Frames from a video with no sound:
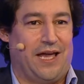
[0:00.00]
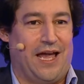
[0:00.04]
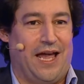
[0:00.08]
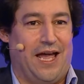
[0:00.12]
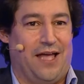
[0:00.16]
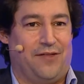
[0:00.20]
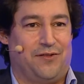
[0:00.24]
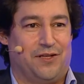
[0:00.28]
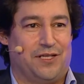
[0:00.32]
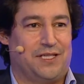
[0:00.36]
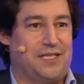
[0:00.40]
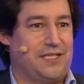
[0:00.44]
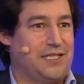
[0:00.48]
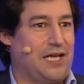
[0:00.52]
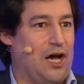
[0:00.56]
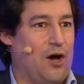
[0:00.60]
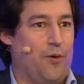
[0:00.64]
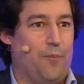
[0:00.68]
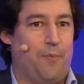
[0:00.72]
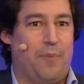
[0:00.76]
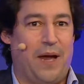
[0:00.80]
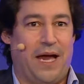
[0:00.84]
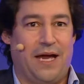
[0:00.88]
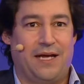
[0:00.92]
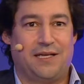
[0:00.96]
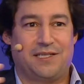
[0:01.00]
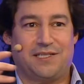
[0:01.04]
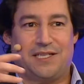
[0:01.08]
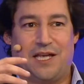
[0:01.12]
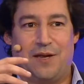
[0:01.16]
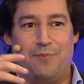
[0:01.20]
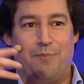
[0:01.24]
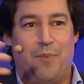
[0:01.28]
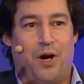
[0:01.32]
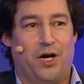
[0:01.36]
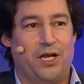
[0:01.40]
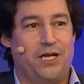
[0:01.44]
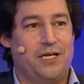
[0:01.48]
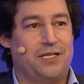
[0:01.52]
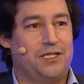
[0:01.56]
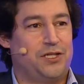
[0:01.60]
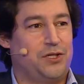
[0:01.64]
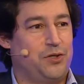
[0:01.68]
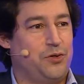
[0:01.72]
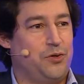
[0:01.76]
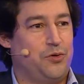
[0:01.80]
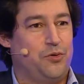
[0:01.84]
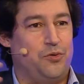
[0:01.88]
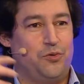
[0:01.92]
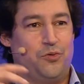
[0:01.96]
And this is how banks send money
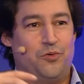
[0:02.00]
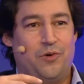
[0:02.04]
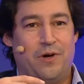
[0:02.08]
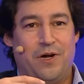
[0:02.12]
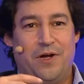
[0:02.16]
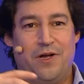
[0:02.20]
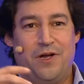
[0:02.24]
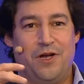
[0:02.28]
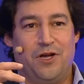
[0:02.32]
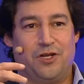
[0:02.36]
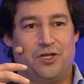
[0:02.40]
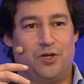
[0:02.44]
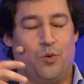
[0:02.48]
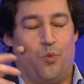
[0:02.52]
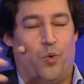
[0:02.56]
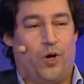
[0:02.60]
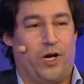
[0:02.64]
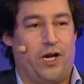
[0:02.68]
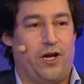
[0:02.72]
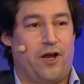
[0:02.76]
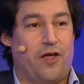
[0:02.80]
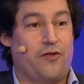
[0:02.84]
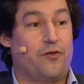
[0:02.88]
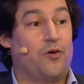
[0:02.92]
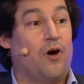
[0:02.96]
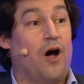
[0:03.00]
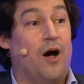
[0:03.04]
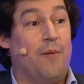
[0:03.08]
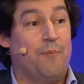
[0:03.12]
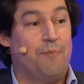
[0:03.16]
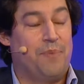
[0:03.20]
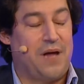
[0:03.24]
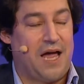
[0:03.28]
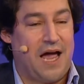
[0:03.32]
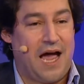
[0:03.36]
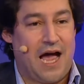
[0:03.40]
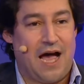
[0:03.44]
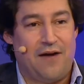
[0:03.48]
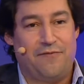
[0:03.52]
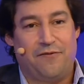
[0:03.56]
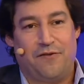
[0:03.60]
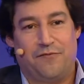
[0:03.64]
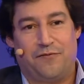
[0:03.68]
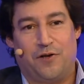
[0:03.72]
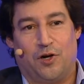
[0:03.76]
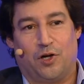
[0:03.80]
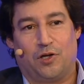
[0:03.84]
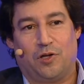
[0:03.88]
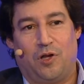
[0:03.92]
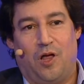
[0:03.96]
to one another on behalf
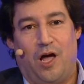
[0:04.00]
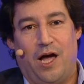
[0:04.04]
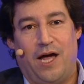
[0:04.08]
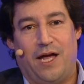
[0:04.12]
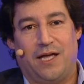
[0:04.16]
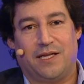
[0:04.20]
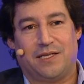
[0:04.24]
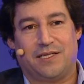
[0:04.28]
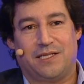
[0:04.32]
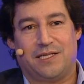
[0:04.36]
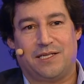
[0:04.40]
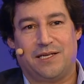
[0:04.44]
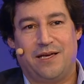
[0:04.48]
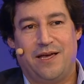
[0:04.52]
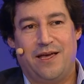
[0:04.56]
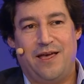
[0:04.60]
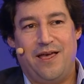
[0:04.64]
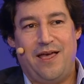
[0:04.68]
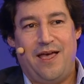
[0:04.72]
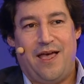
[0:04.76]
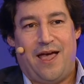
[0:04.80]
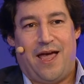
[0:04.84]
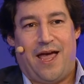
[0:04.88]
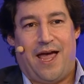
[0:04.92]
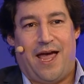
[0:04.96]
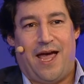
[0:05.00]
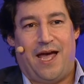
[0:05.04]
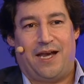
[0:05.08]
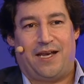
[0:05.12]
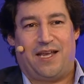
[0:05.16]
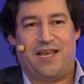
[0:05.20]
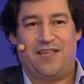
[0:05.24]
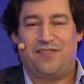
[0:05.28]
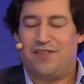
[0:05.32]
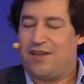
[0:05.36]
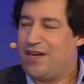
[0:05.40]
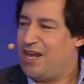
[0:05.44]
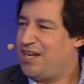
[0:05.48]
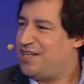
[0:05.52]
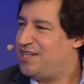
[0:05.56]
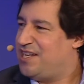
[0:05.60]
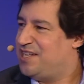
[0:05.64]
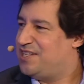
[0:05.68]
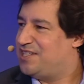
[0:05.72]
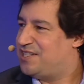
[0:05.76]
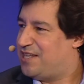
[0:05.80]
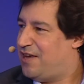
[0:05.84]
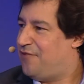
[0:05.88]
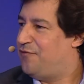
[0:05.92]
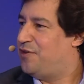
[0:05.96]
of their clients. And in the
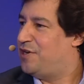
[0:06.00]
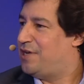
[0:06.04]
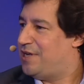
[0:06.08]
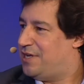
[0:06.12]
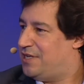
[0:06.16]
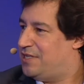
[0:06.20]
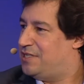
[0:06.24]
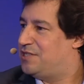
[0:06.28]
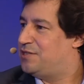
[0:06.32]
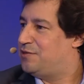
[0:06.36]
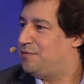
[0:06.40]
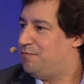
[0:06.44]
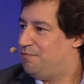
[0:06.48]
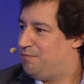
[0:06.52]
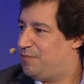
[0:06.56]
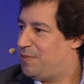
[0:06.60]
1970s,